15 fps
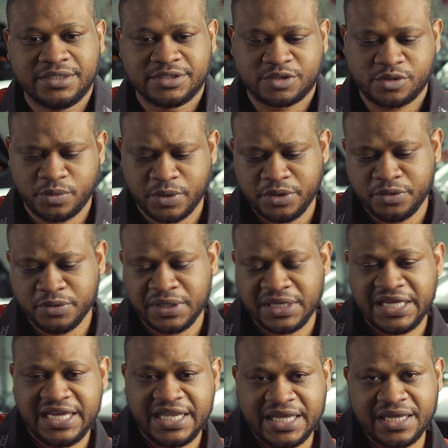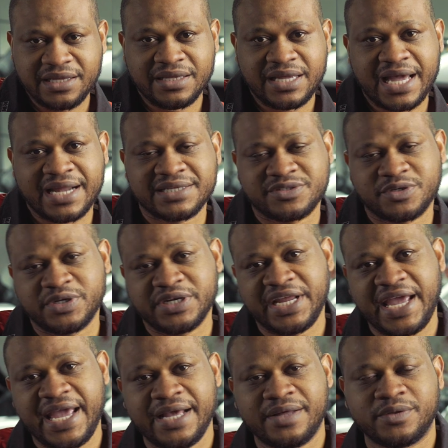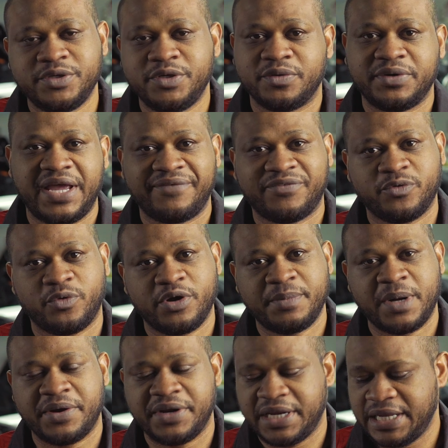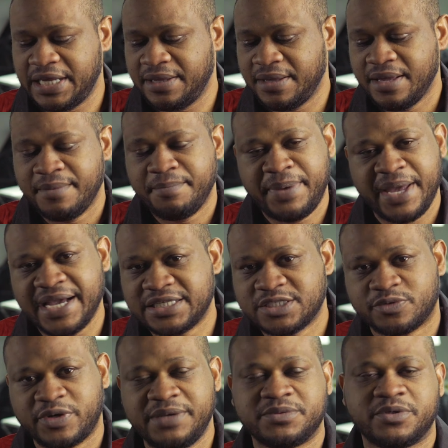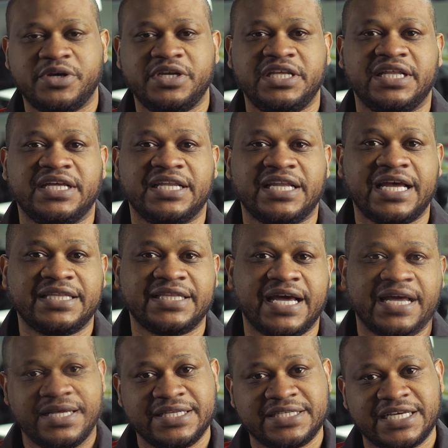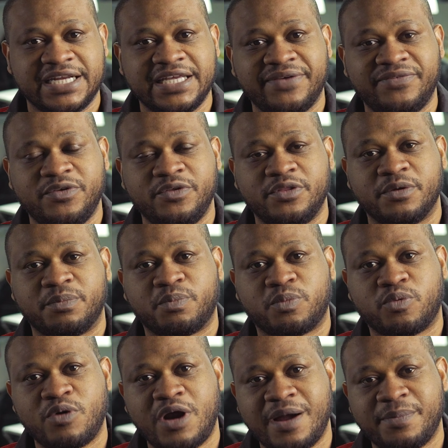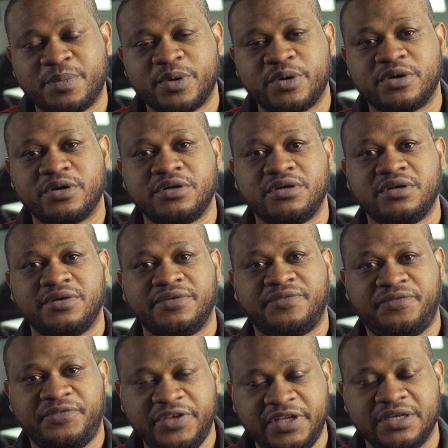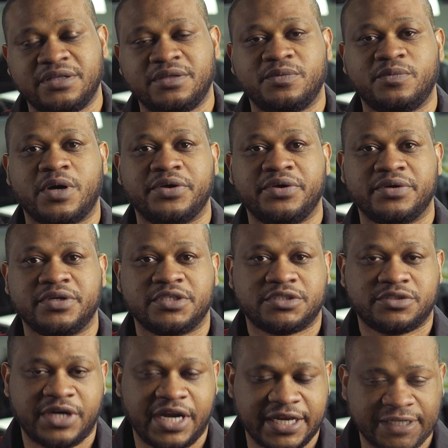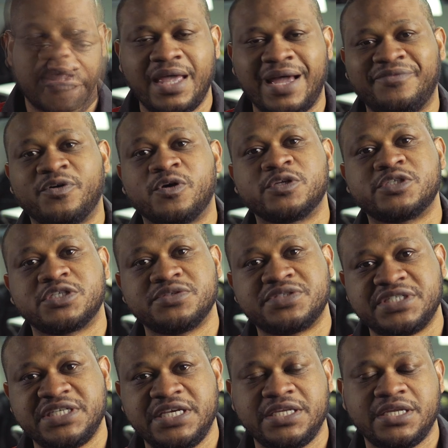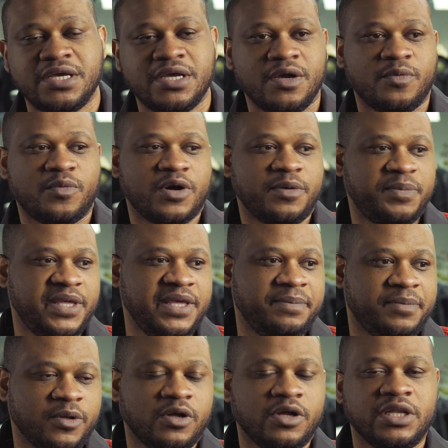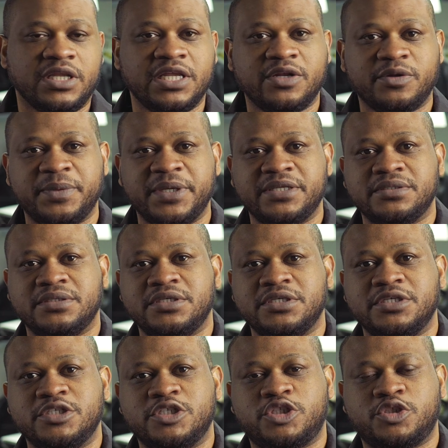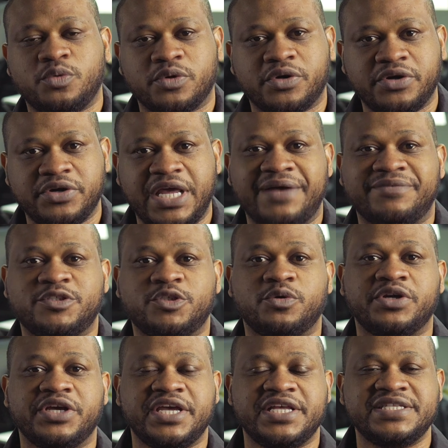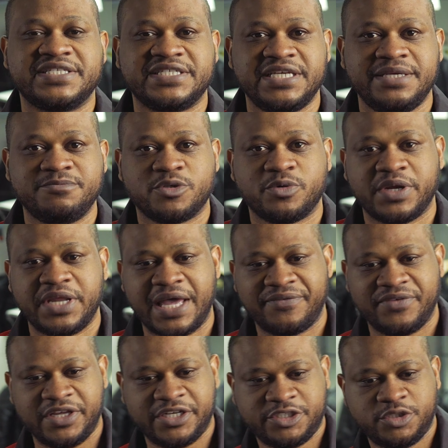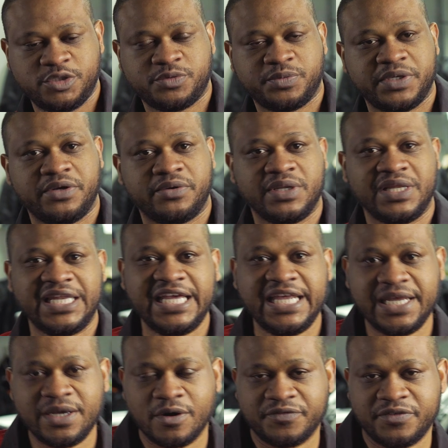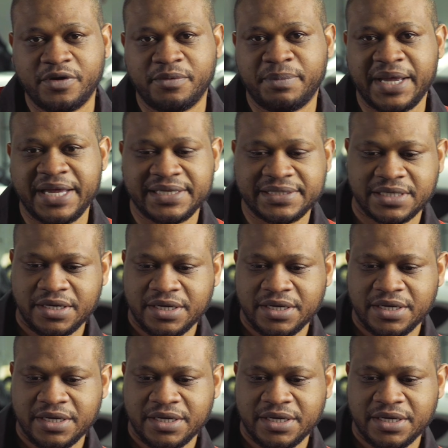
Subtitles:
So when you're leaning at a certain angle, you don't have to worry about any peg scrapes or anything like that. It's gonna give you the proper feel while you're on the track. I've also seen where people are a little bit shorter, they have shorter inseams, where they have issues when they're leaning off their bikes,